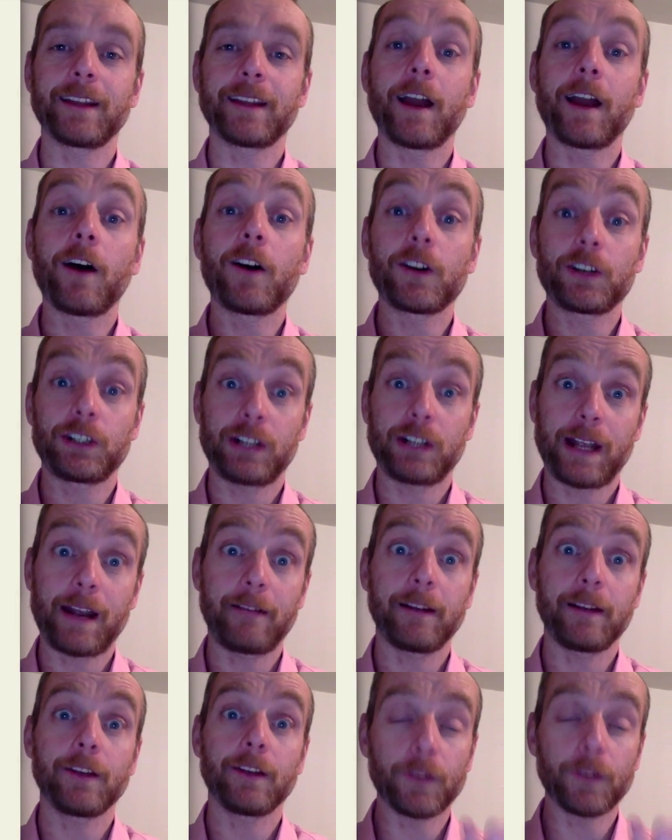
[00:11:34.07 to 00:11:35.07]
they are
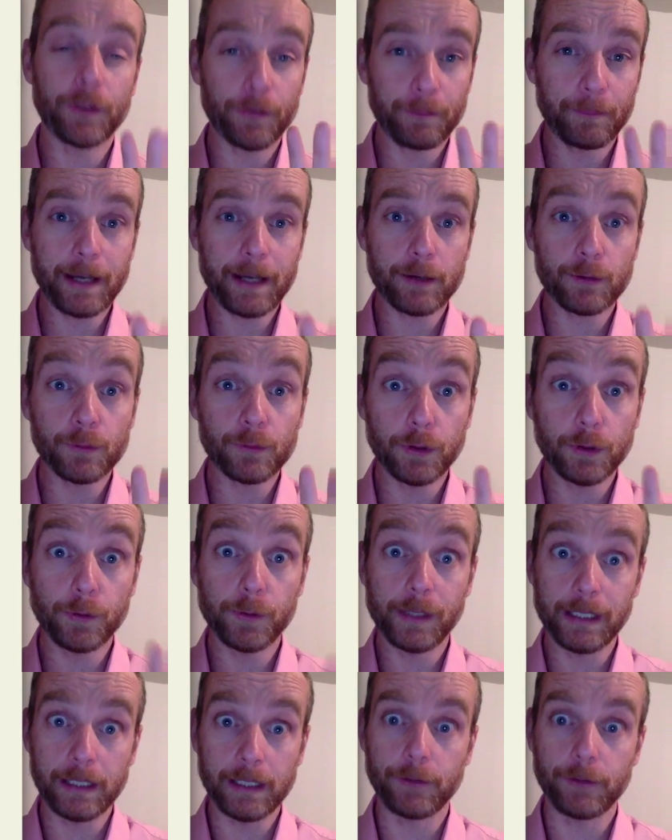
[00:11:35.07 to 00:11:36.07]
sharing your special
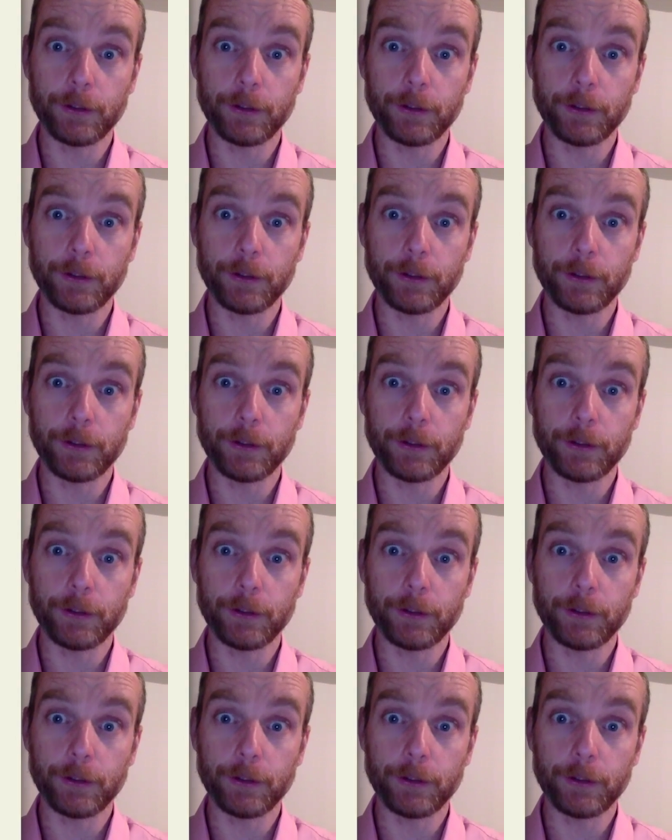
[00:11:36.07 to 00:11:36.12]
unique